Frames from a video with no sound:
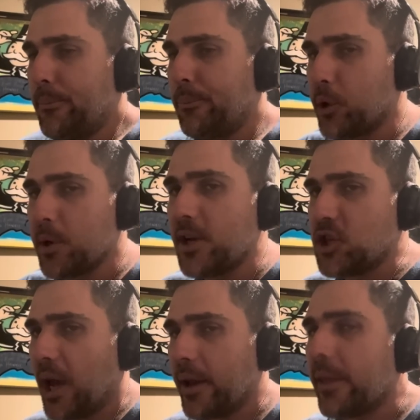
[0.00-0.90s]
Pretty much
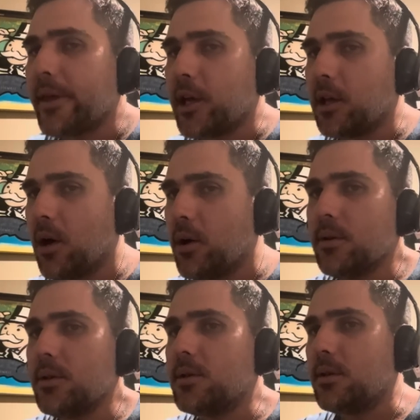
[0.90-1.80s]
anything
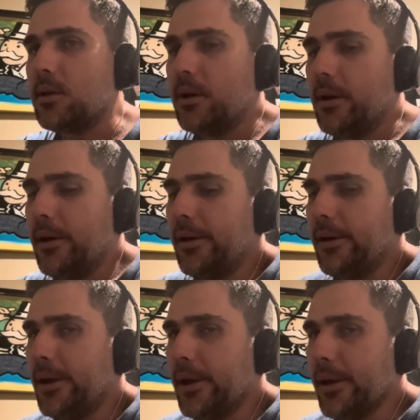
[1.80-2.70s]
goes,
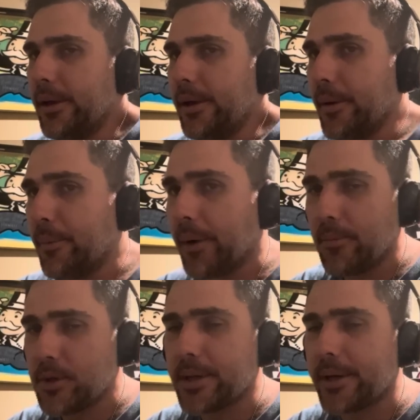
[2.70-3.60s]
but I'm
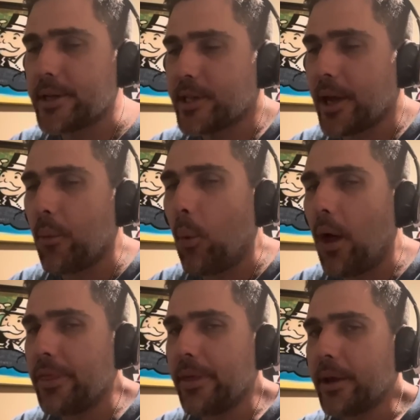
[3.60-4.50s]
just going to say
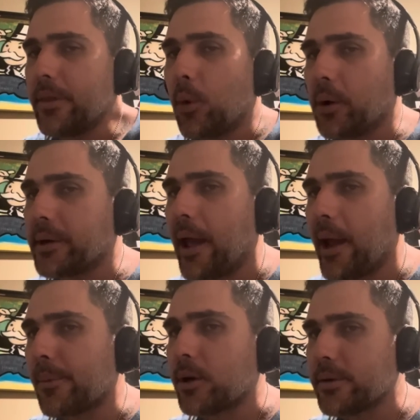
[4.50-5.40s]
one thing that we're
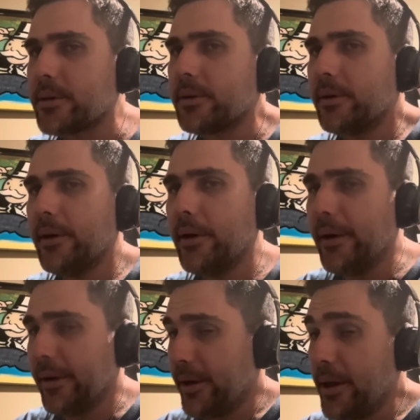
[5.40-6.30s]
gamers
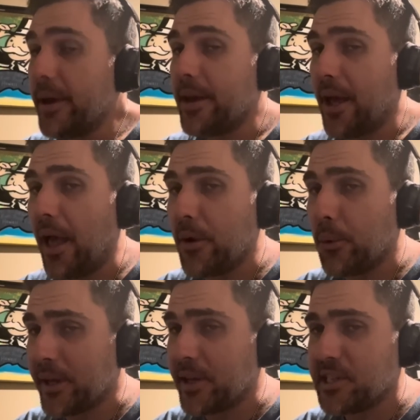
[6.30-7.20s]
and that
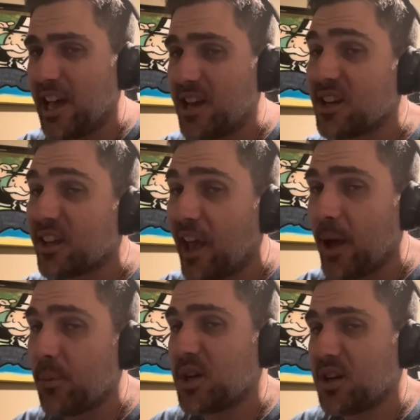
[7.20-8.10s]
we intend to
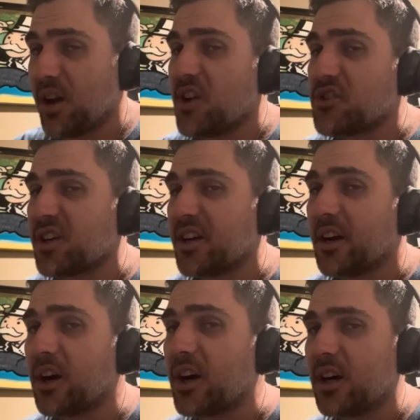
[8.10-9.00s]
game when you guys are
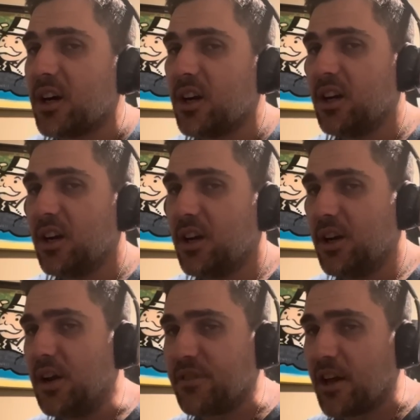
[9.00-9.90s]
here,
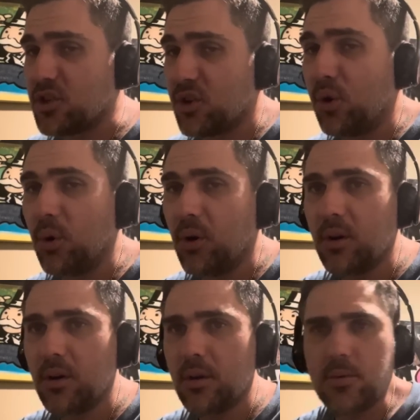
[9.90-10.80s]
if that's cool.